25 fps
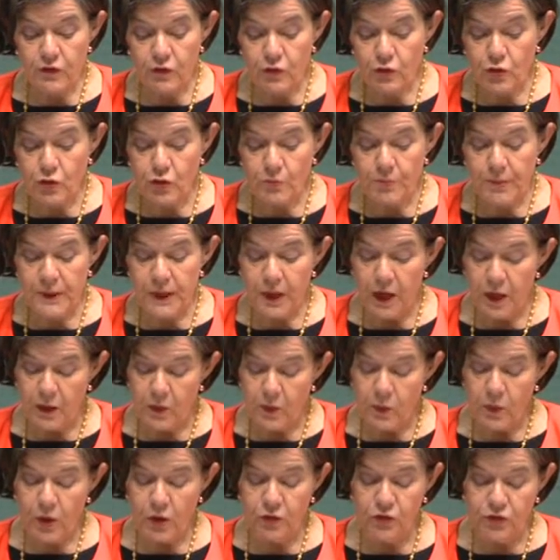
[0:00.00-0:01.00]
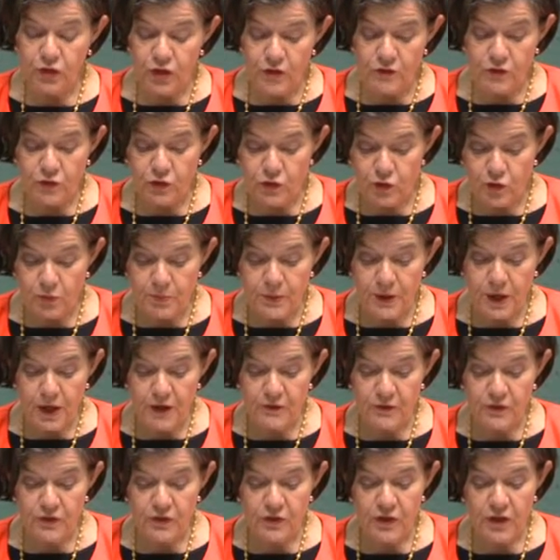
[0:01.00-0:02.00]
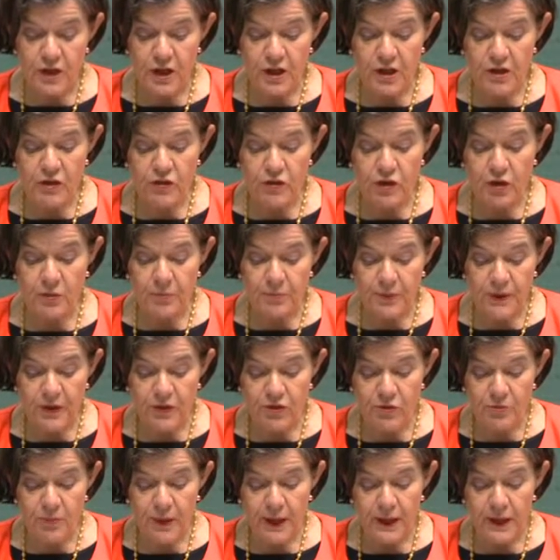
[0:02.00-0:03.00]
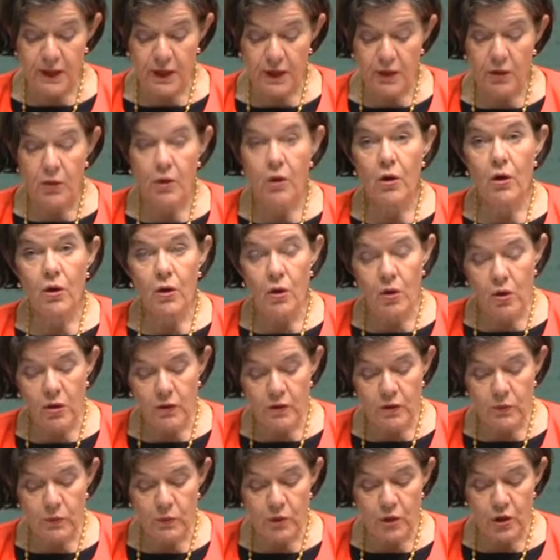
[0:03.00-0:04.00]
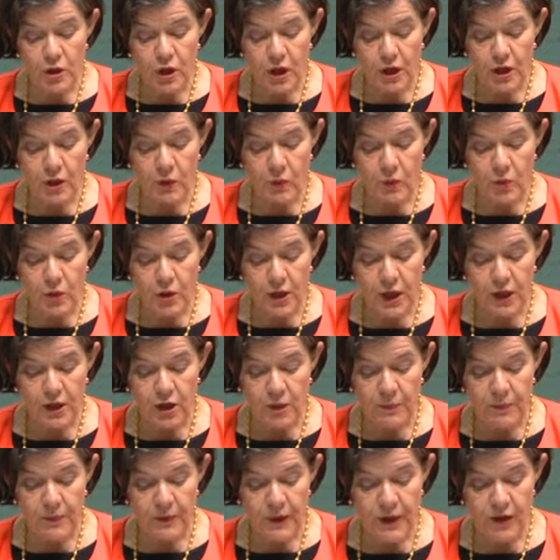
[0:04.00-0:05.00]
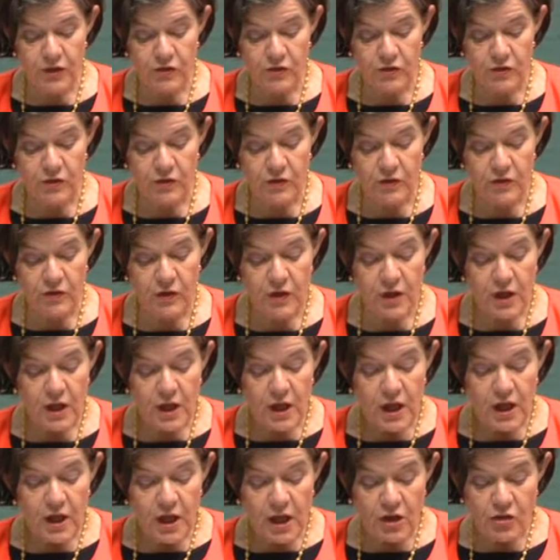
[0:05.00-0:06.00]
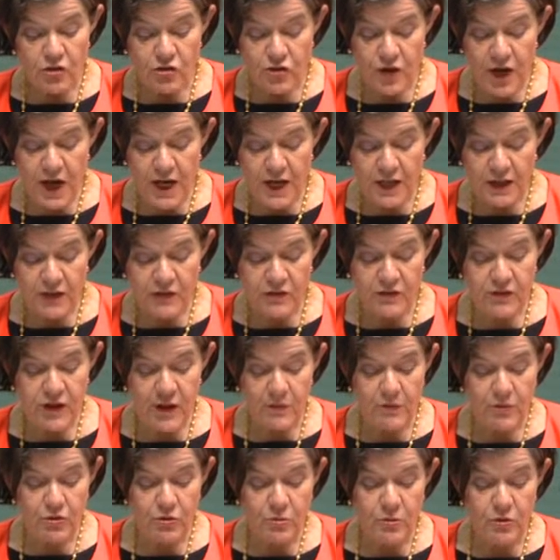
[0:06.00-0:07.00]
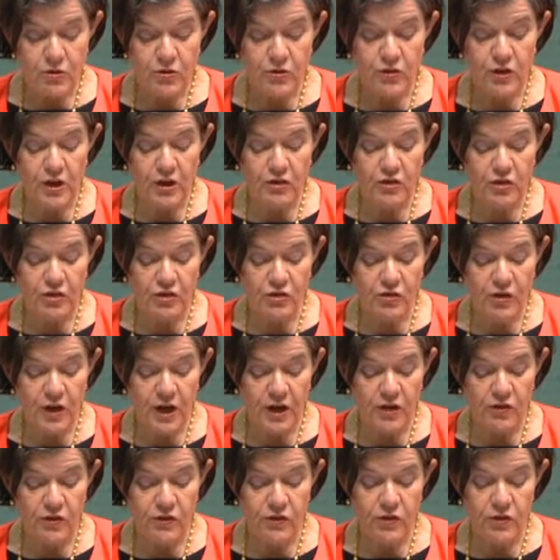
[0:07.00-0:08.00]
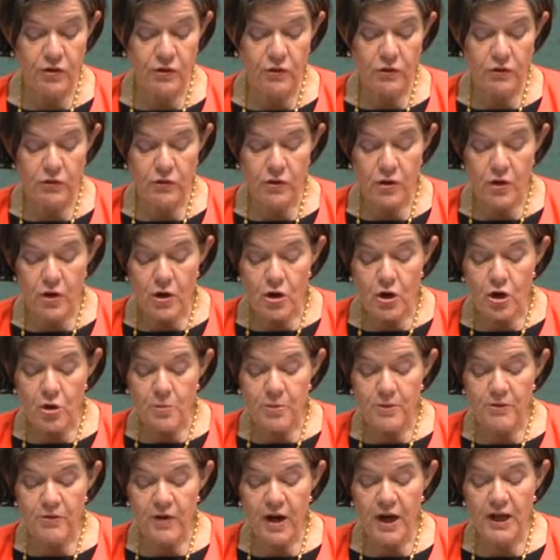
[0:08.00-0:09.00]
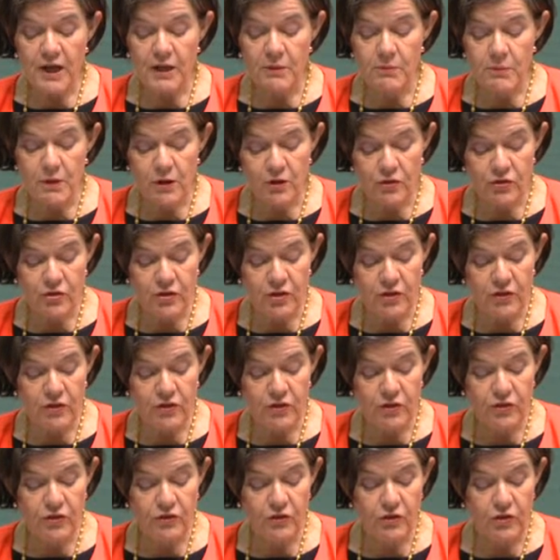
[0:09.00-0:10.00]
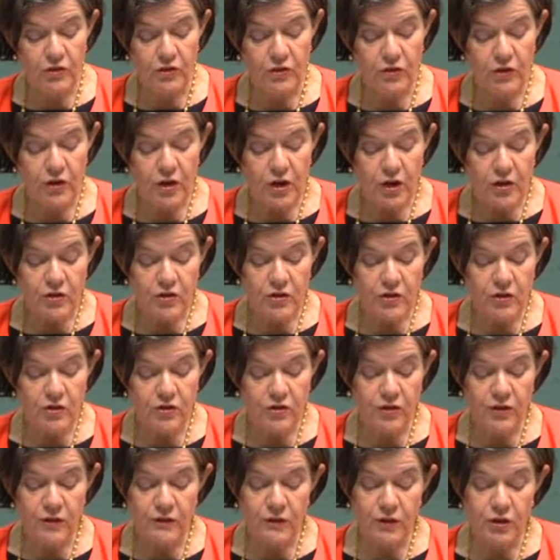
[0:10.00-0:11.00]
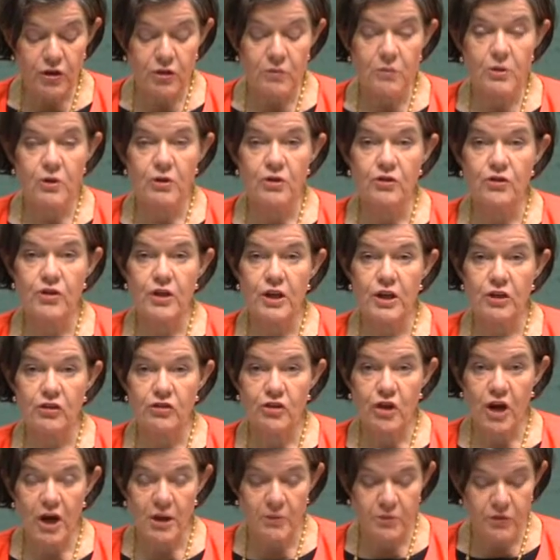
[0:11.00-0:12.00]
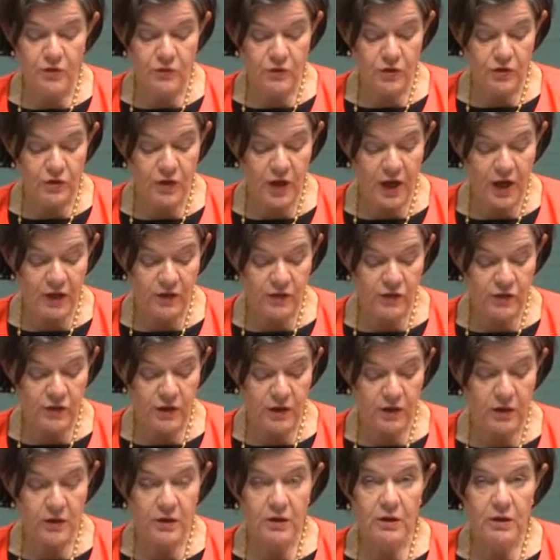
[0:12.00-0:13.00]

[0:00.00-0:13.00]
could be overseas on peacemaking or in warlike operations, in training establishments teaching trade skills, or providing military assistance to the civic community in times of disaster.